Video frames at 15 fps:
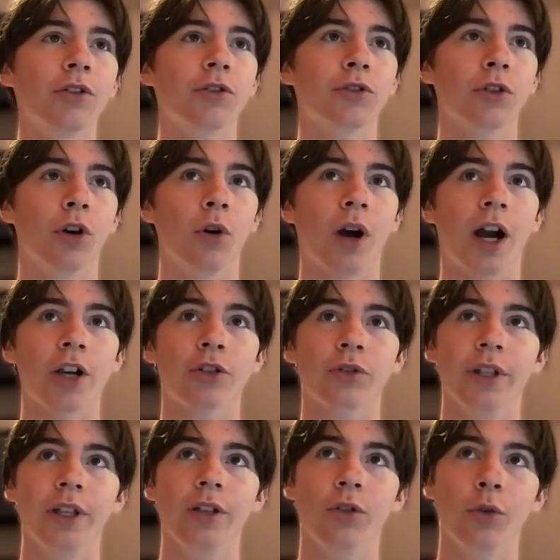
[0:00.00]
So
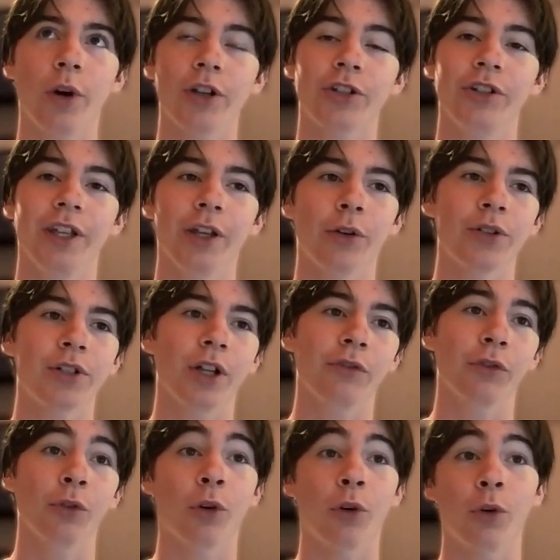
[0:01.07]
actually questioning
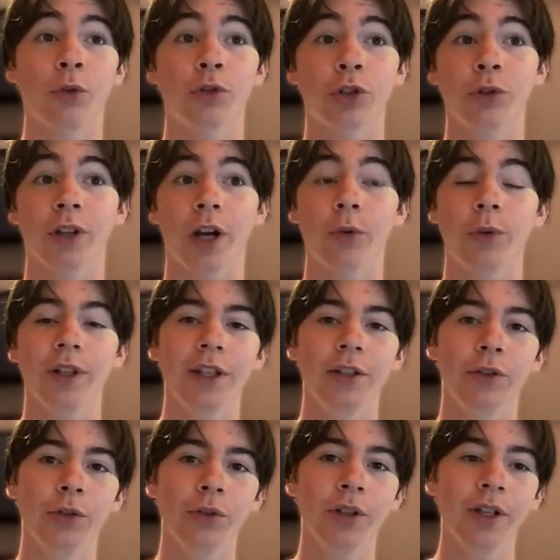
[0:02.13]
herself, or should I really
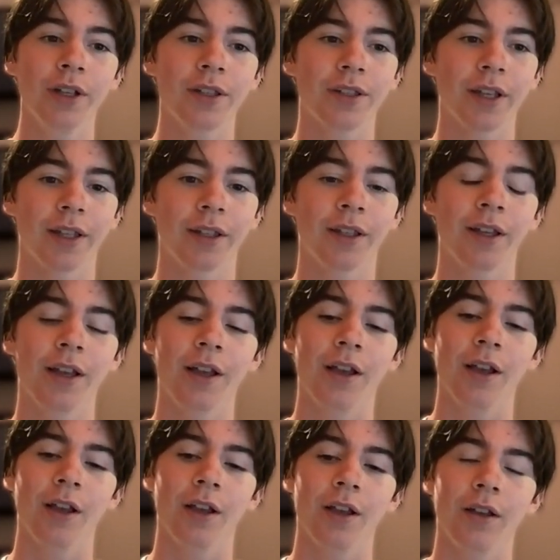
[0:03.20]
do this? And
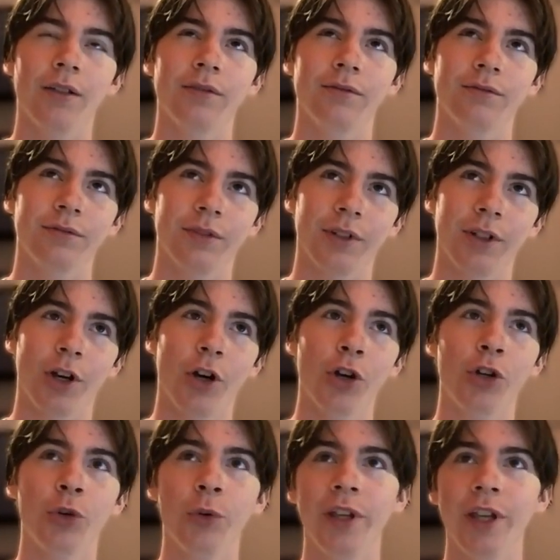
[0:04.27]

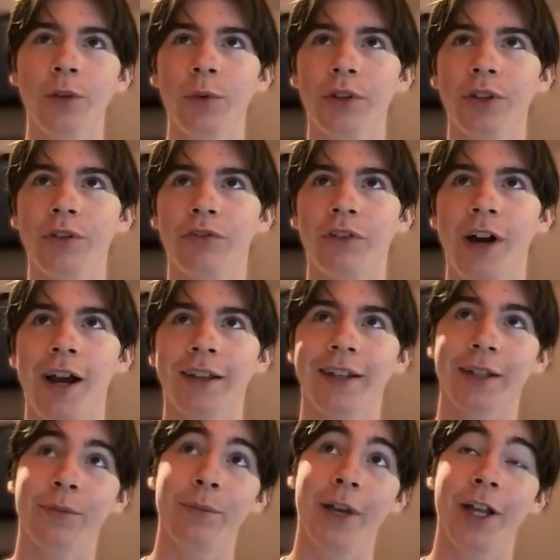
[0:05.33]
agreeing with the fact
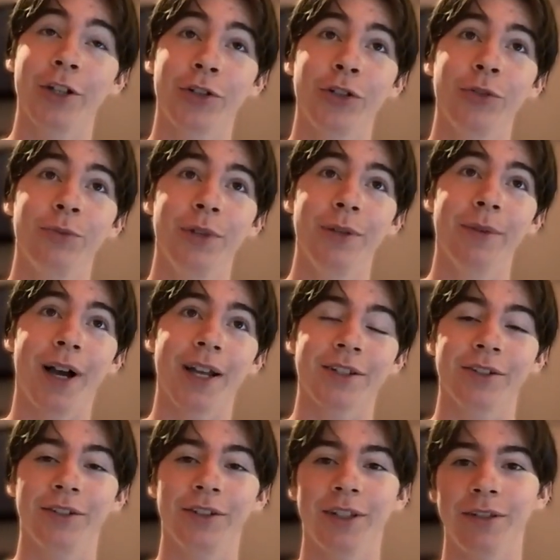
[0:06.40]
that men should be
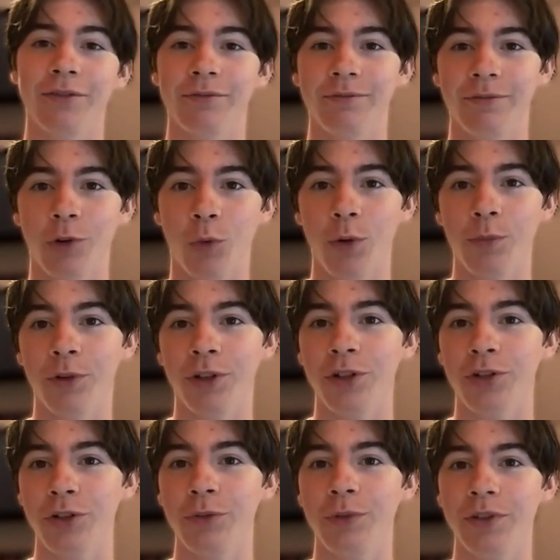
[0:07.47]
masculine and
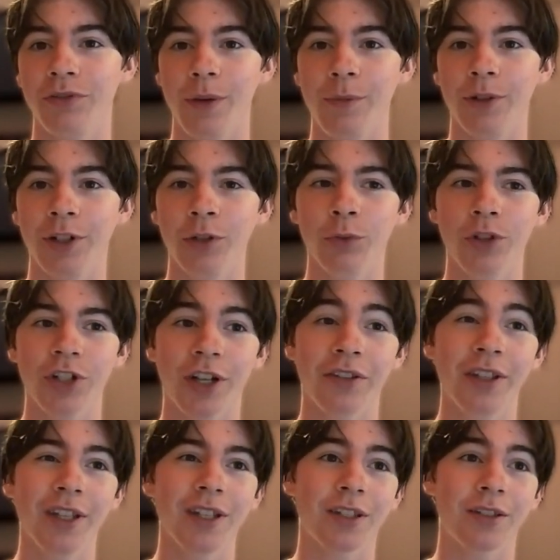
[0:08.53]
women should be feminine, which I
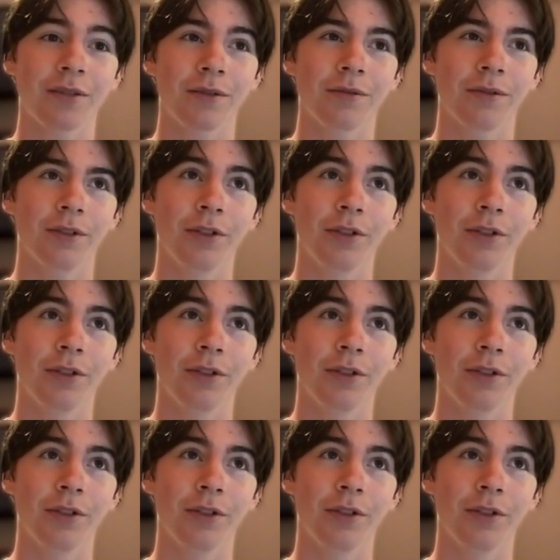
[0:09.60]
think is,